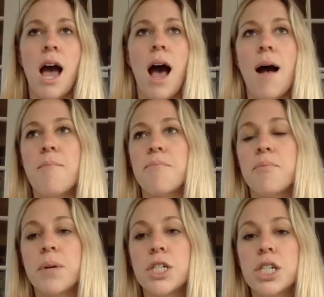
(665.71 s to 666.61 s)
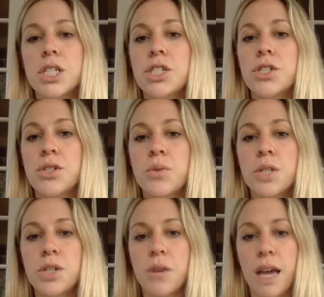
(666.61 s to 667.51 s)
But just do
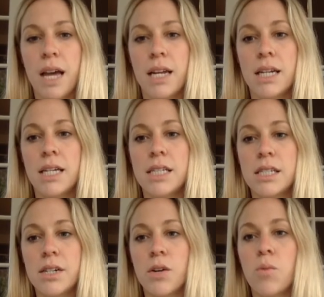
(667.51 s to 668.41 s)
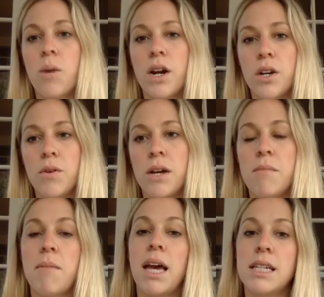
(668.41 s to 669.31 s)
what you can and consider where you
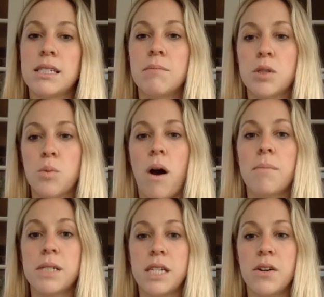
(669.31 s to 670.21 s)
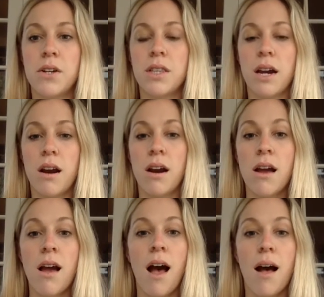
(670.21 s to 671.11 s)
can make some swaps here and there.
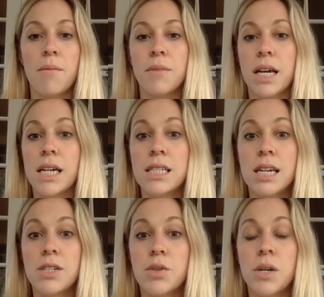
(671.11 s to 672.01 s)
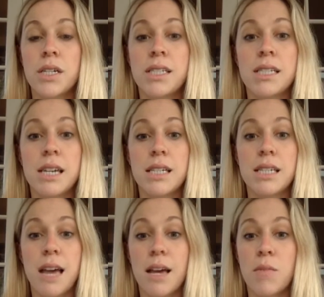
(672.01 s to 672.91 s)
Like I said, doing a
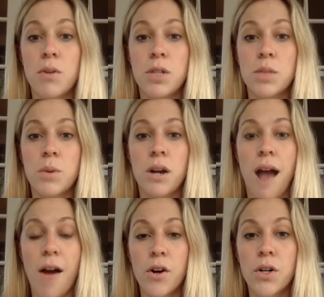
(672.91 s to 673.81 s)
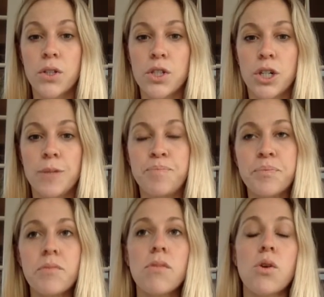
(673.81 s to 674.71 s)
CSA, community supported agriculture,
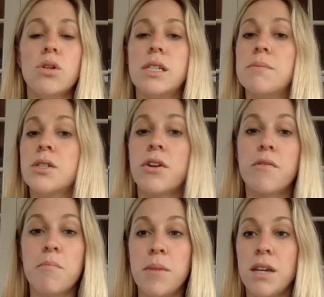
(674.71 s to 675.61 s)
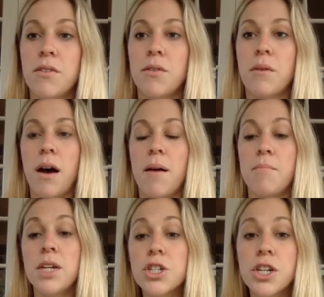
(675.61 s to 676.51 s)
or some sort of
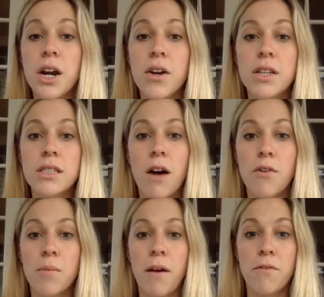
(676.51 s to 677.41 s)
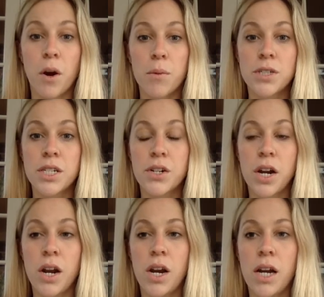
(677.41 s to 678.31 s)
meat share that's offered by farmers in your
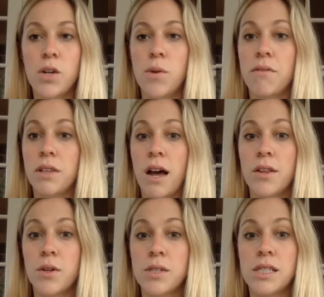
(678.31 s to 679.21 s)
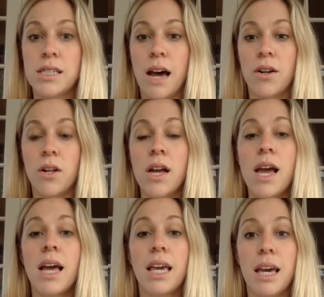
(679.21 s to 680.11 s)
area. I know we have a lot of those in Seattle,
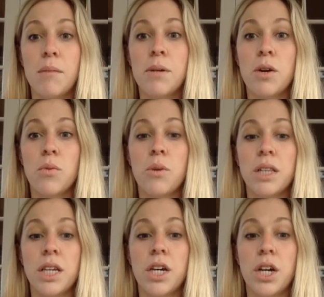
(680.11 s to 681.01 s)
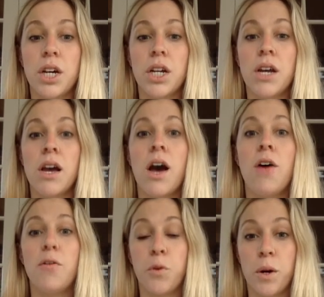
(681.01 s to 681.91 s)
can be a really good,
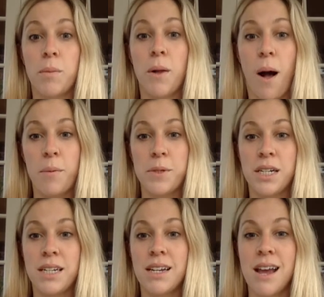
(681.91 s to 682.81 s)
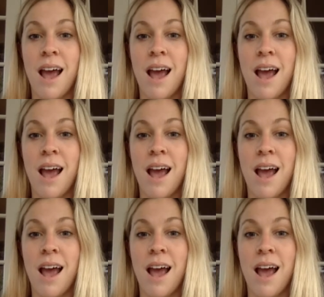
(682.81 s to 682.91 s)
affordable option.